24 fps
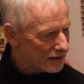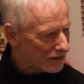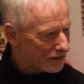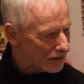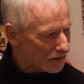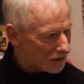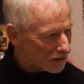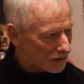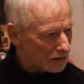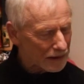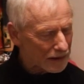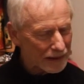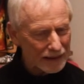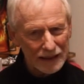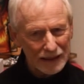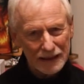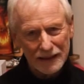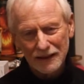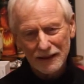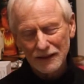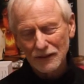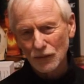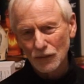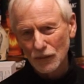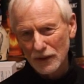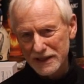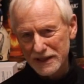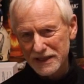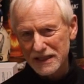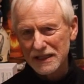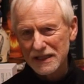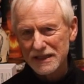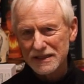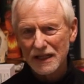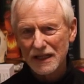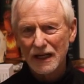early
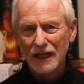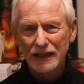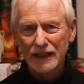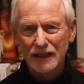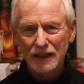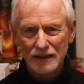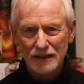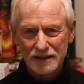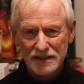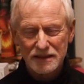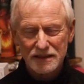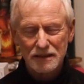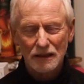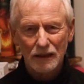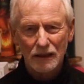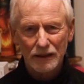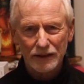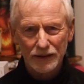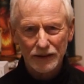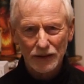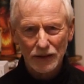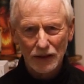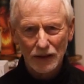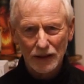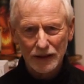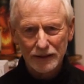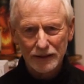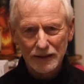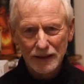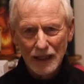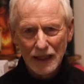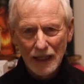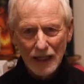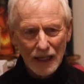whiskeys I got started on.